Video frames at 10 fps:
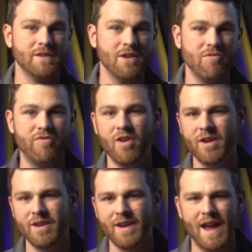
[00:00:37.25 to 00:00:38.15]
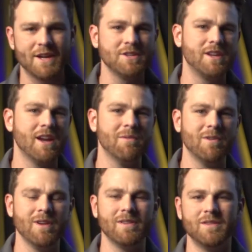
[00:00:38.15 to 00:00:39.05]
you know, fun action
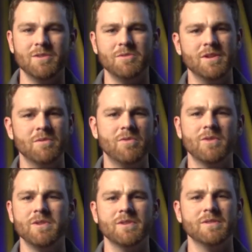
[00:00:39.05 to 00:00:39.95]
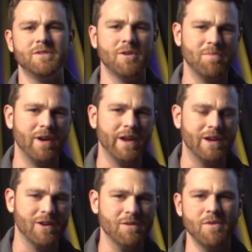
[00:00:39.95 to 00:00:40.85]
camera to you know put on your dirt
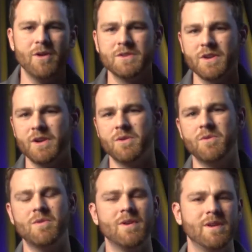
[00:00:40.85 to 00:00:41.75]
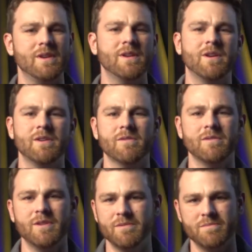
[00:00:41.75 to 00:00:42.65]
bike or your motorcycle or you know your
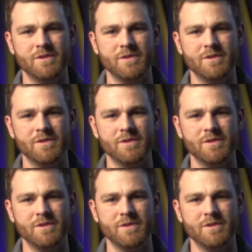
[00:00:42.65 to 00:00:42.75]
your,